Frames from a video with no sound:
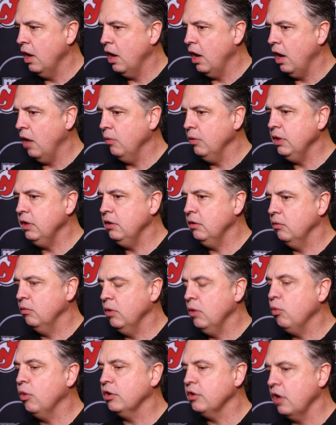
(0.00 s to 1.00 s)
Uh, we,
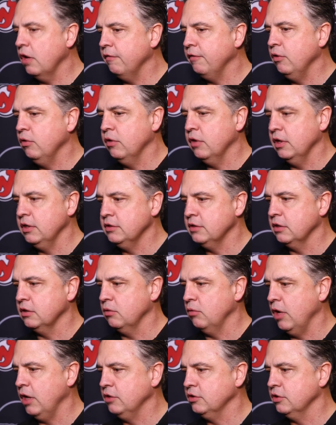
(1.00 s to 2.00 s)
we worked on a few things that
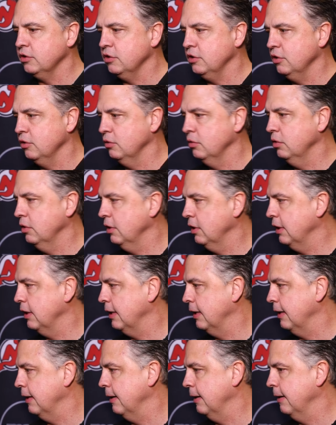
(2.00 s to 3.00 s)
the Rangers do,
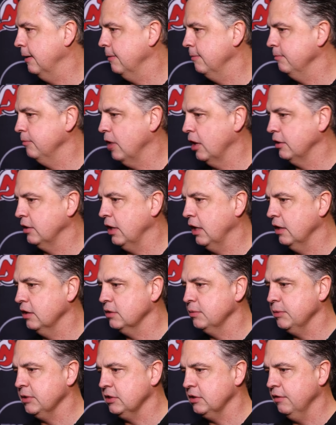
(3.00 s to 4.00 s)
uh, not to get in
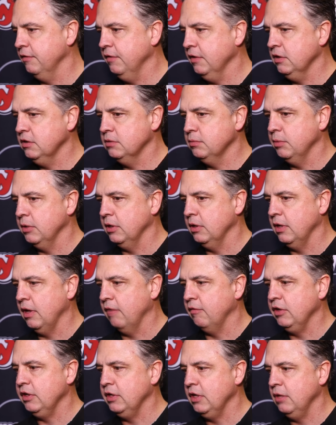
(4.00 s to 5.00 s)
specifics, but
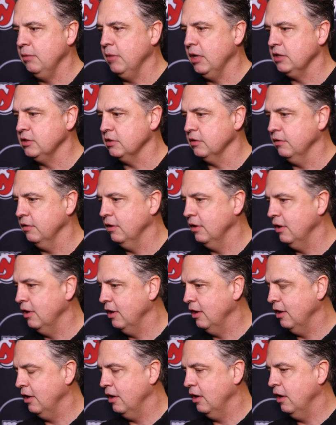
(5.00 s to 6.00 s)
every team has a
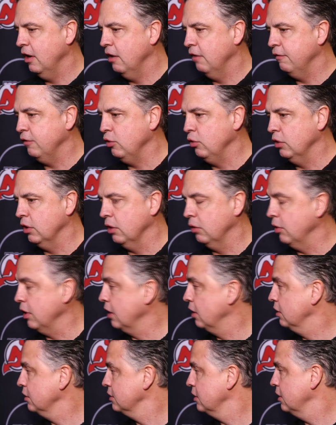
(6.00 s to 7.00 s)
few little
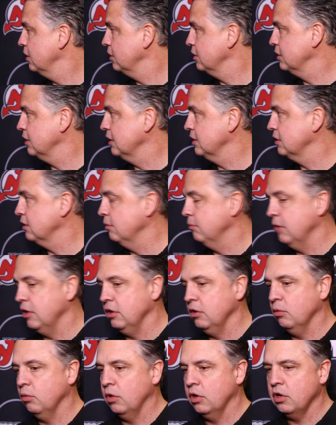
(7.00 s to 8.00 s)
wrinkles in their system
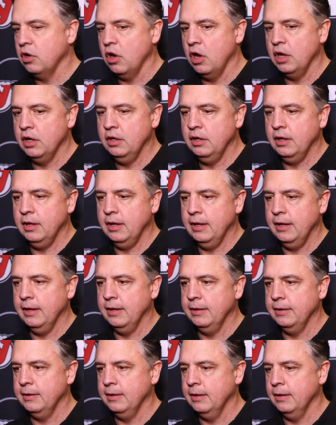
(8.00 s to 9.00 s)
that you work on,
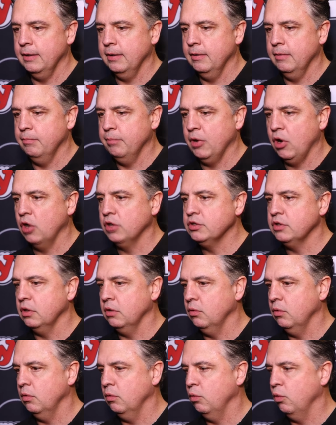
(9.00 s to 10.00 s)
and uh, but
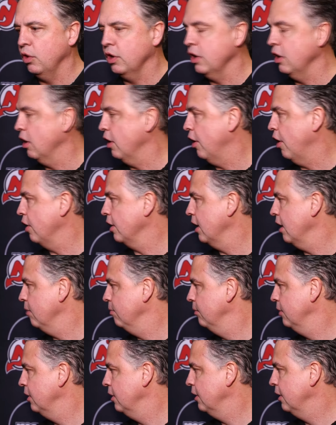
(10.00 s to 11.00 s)
also working on our game,
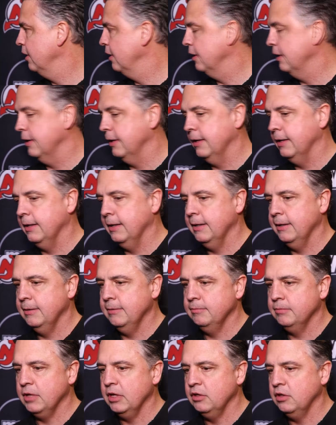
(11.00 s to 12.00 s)

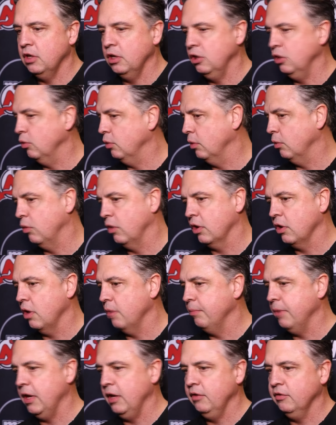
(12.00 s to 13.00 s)
uh, continuing to work
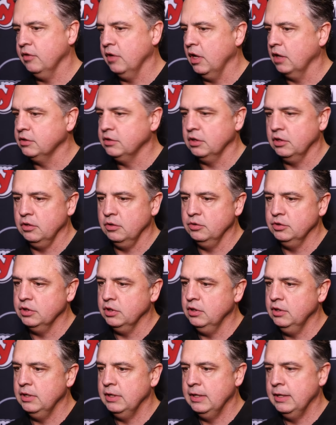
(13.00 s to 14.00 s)
on pace and
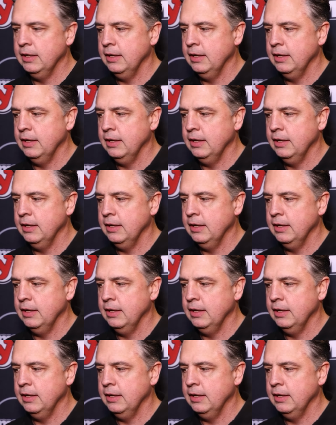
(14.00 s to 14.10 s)
execution,